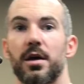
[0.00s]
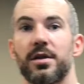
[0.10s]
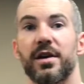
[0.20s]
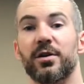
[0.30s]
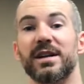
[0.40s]

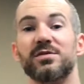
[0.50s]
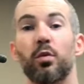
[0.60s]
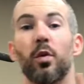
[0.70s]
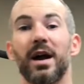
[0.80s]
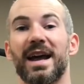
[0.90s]
there is
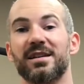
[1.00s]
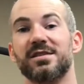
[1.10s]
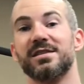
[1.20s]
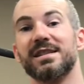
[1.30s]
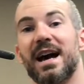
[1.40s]
one
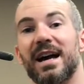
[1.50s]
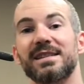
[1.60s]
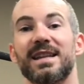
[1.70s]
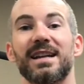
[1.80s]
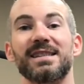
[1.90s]
exercise
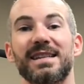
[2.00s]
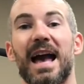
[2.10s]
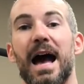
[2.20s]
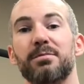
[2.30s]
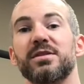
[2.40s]
that is the
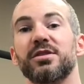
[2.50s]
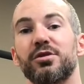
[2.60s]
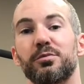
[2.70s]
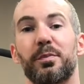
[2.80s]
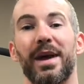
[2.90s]

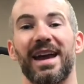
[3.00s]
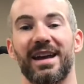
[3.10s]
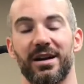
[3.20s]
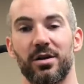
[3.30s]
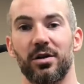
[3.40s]
absolute
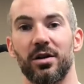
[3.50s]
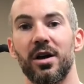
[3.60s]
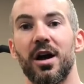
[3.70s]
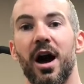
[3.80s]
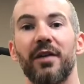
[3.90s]
pinnacle
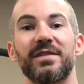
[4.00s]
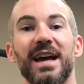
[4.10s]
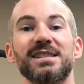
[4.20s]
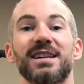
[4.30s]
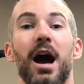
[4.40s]
of
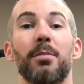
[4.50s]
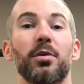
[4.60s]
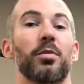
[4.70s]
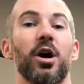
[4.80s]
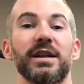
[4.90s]
testing upper
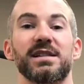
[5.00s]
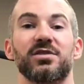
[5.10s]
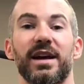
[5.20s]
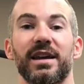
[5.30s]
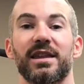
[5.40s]
body
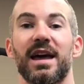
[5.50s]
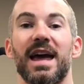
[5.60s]
strength